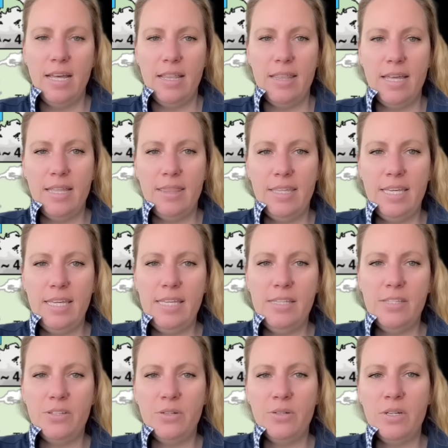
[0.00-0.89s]
that the
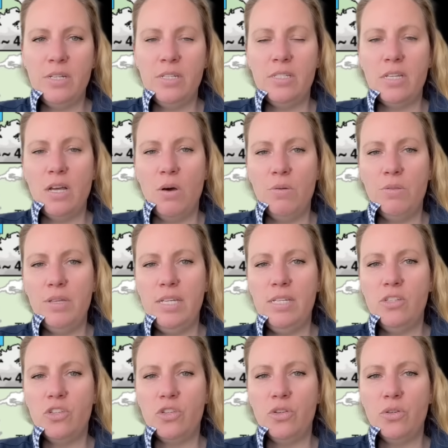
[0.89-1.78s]
eastern and
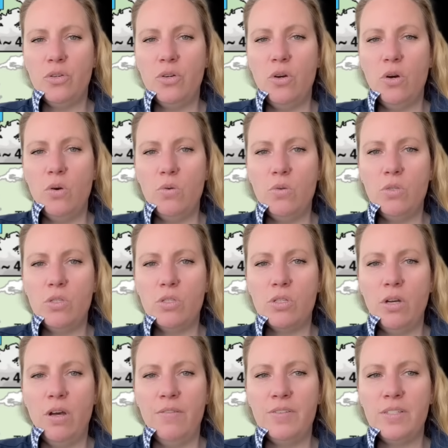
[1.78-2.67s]
southeastern
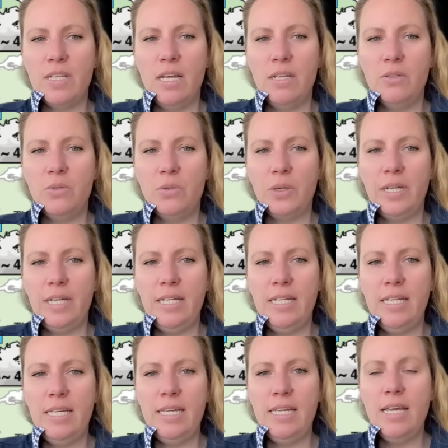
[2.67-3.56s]
coasts of
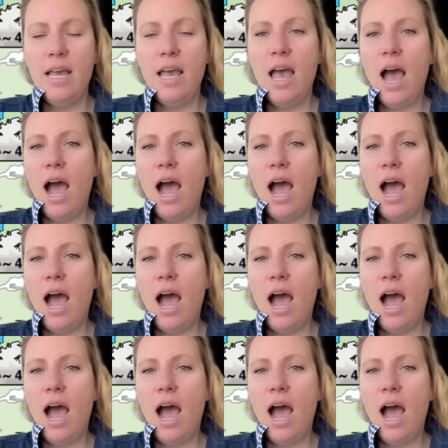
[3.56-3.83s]
Santorini